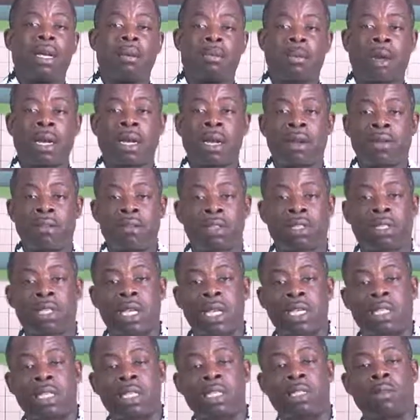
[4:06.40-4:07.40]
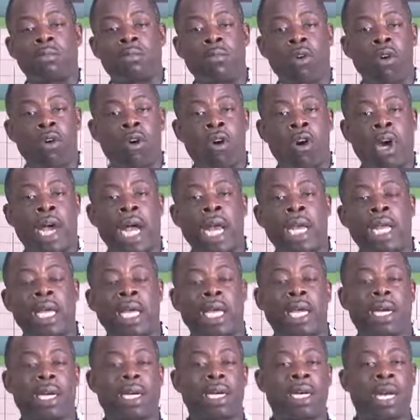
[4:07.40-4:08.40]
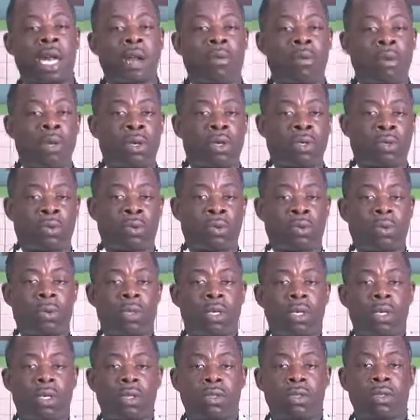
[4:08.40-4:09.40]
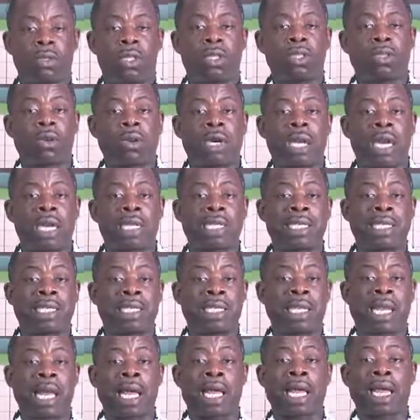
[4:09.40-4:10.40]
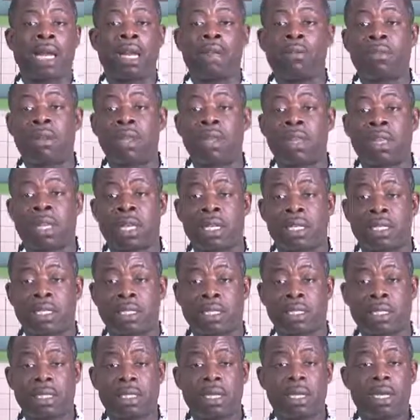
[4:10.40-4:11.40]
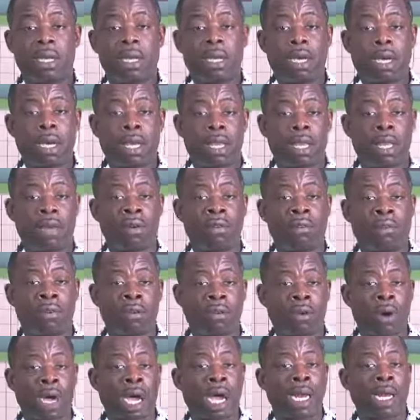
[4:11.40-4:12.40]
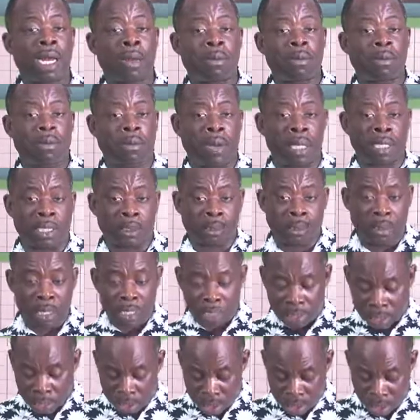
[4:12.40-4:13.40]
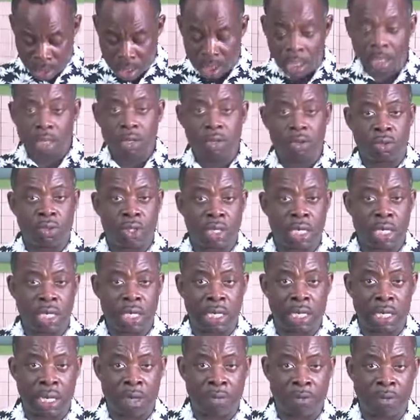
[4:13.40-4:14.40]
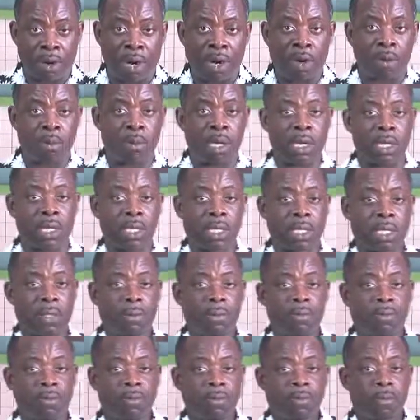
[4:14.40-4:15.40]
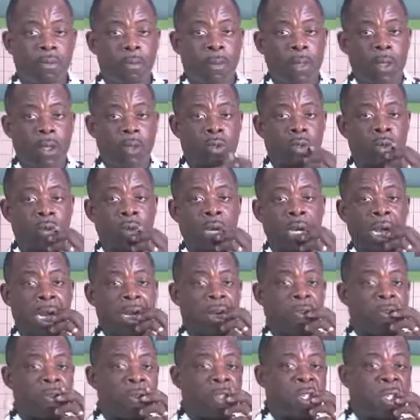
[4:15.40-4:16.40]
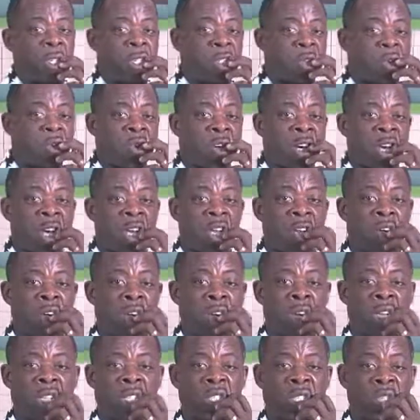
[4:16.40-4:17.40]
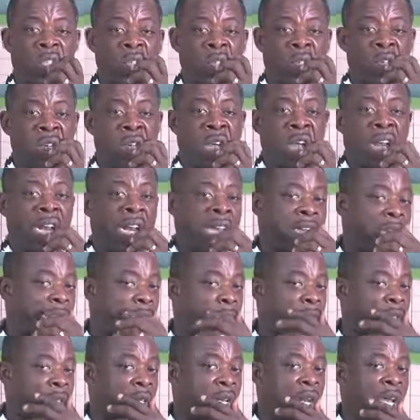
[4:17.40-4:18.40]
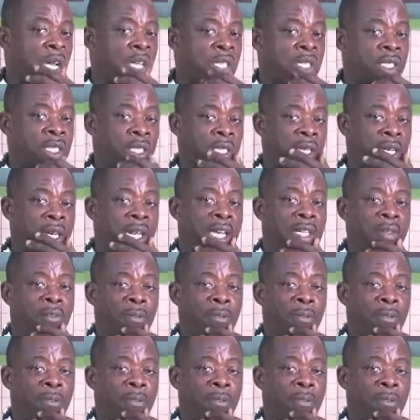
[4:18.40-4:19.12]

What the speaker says: but the research is more organic like we do. So these organizations are like living things, and therefore adapt flexibility to changing the environment. So what are the features of organic organization? They are less specialized, less